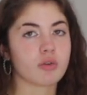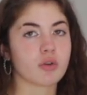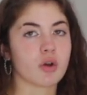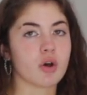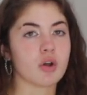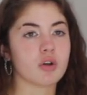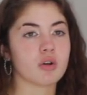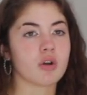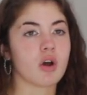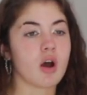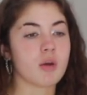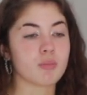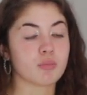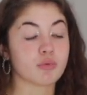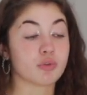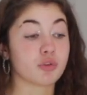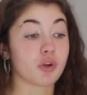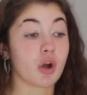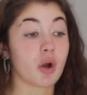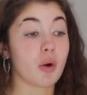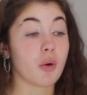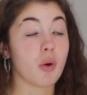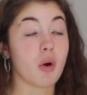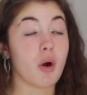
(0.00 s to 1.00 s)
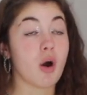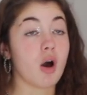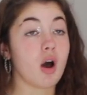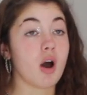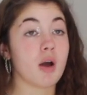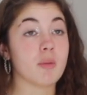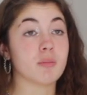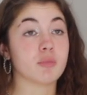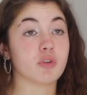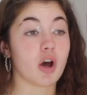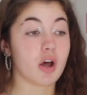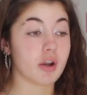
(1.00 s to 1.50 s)
this on. I'm so hot.
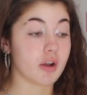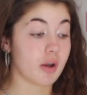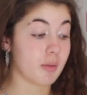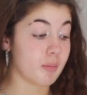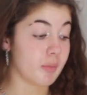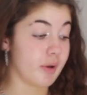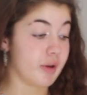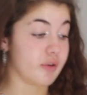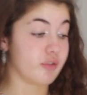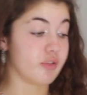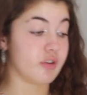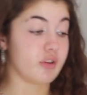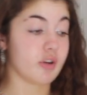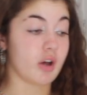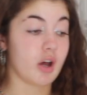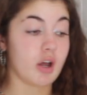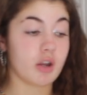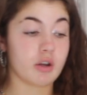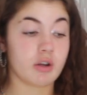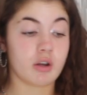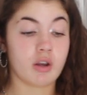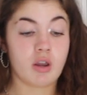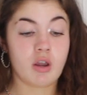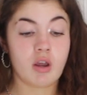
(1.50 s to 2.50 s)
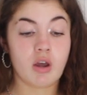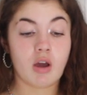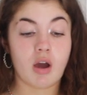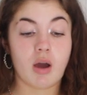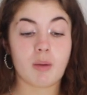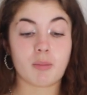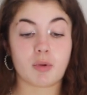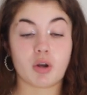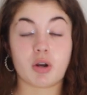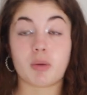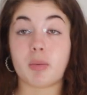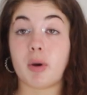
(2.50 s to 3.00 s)
I'm done. I'm literally done.
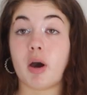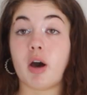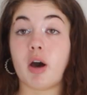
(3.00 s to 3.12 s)
I'm gonna